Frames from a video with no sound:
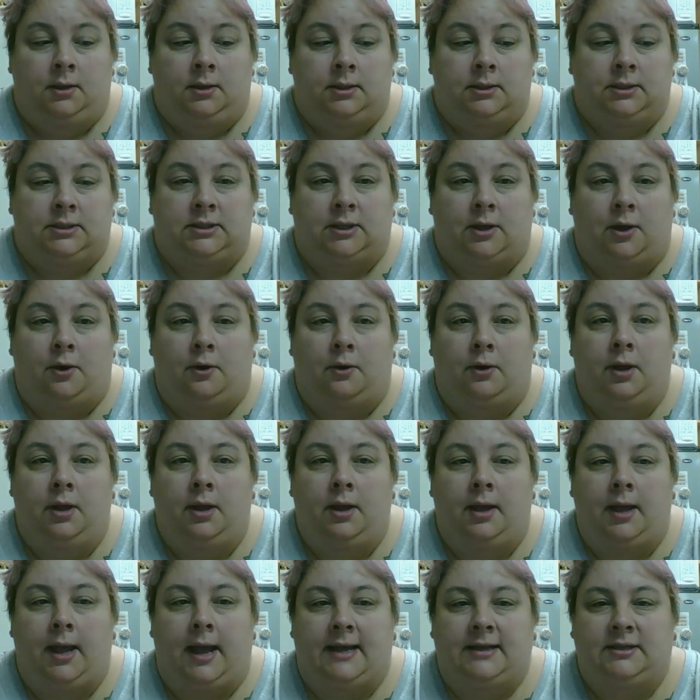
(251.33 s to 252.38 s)
So,
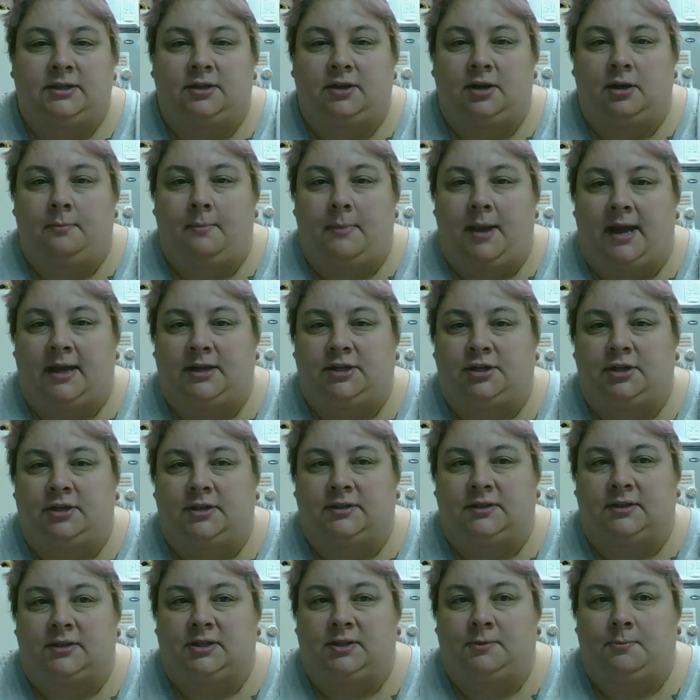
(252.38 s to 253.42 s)
as you can imagine,
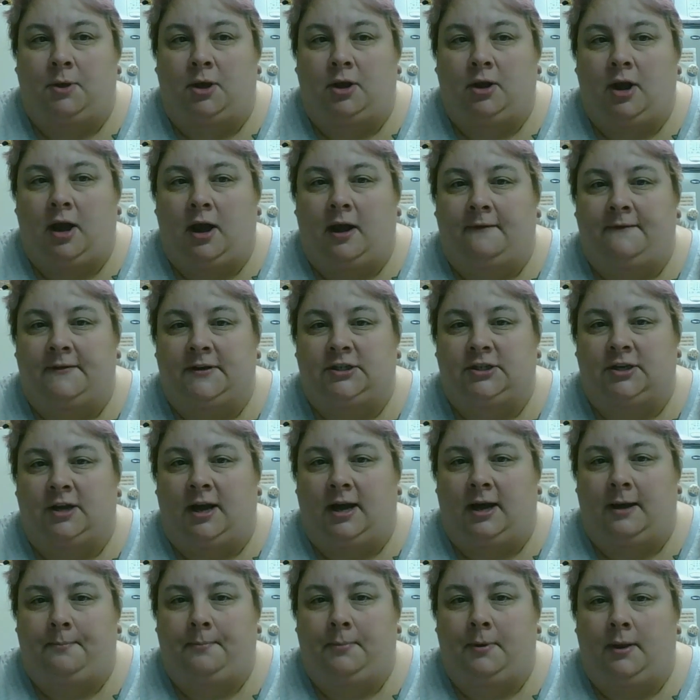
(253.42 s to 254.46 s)
as a small coffee
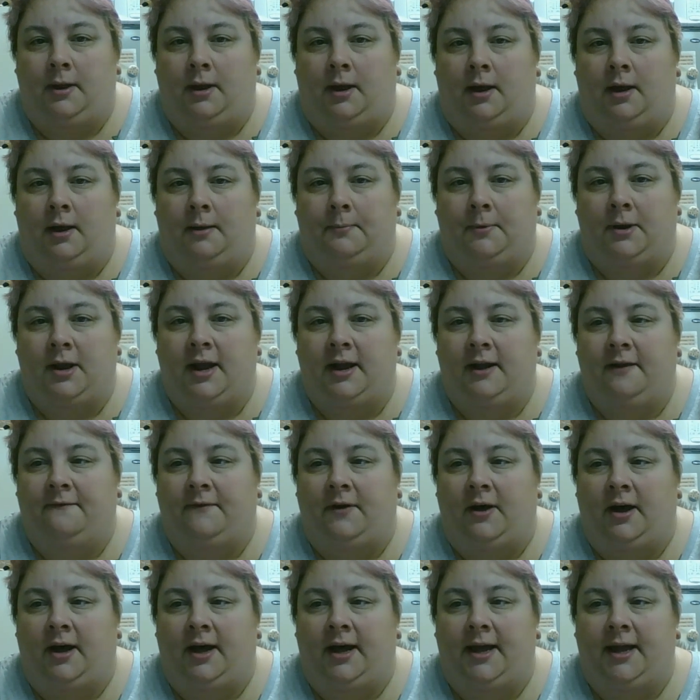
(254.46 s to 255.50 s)
shop, kind of
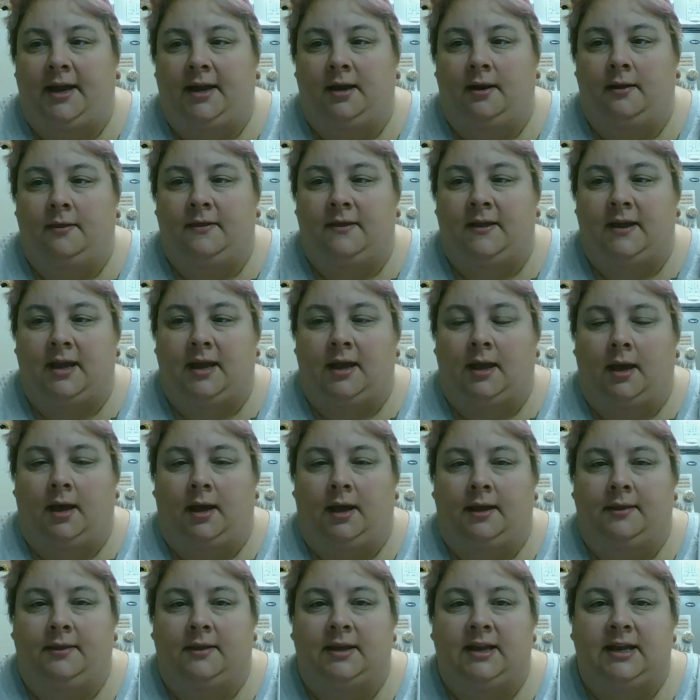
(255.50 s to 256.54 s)
on
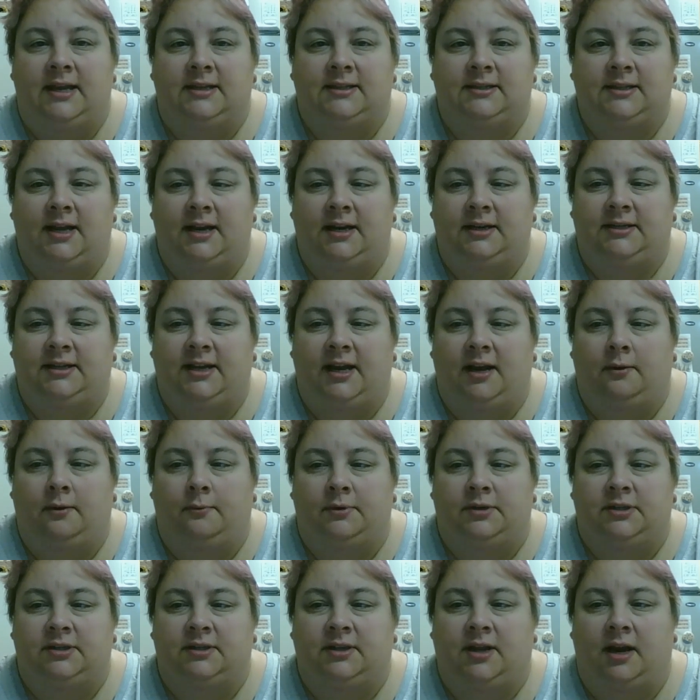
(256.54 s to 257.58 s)
the east side of town,
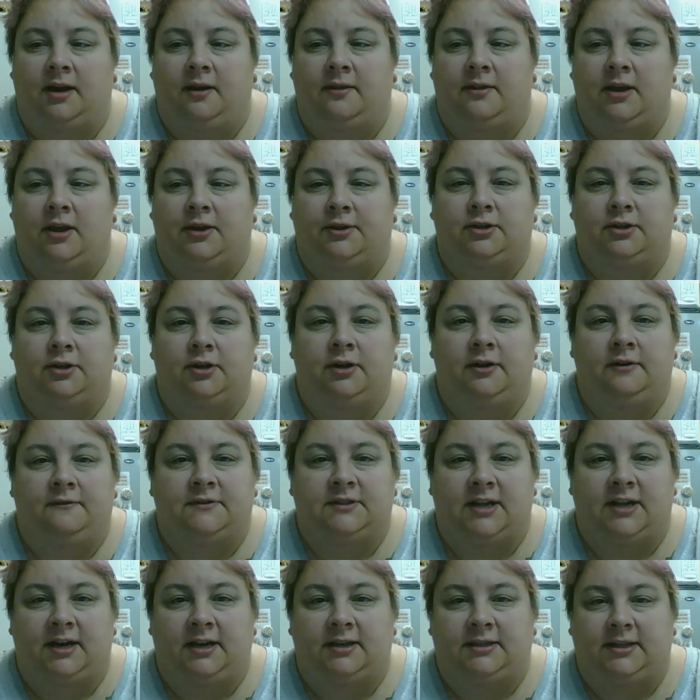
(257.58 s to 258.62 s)
which is kind of the alternative
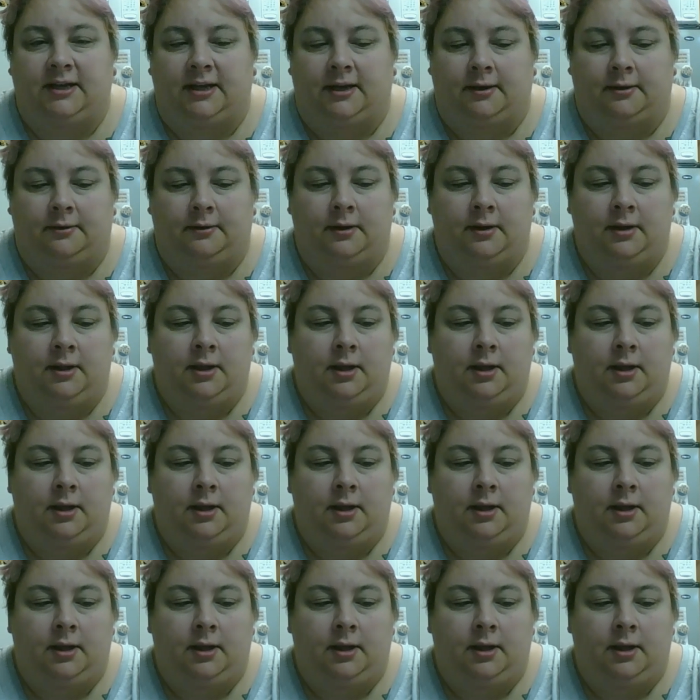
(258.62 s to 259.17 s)
side of town,